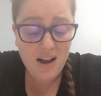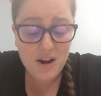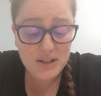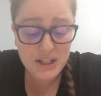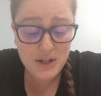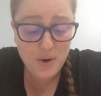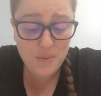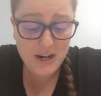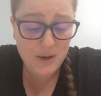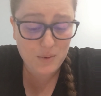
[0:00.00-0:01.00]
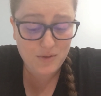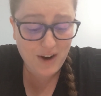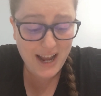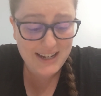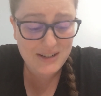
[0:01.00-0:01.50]
I hardly know what I would
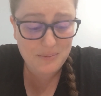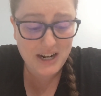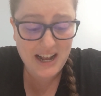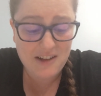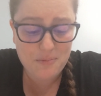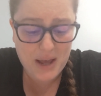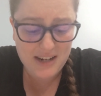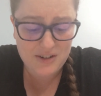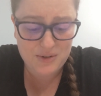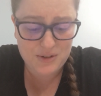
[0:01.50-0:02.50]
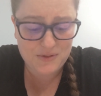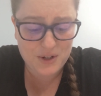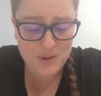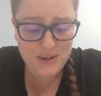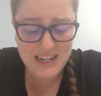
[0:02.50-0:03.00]
write, but I have bad news for
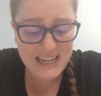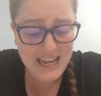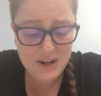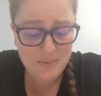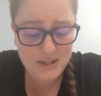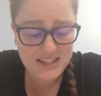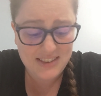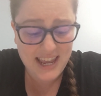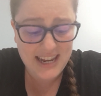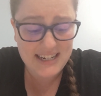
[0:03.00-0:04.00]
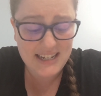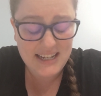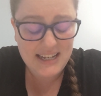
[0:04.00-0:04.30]
you, and it cannot be delayed.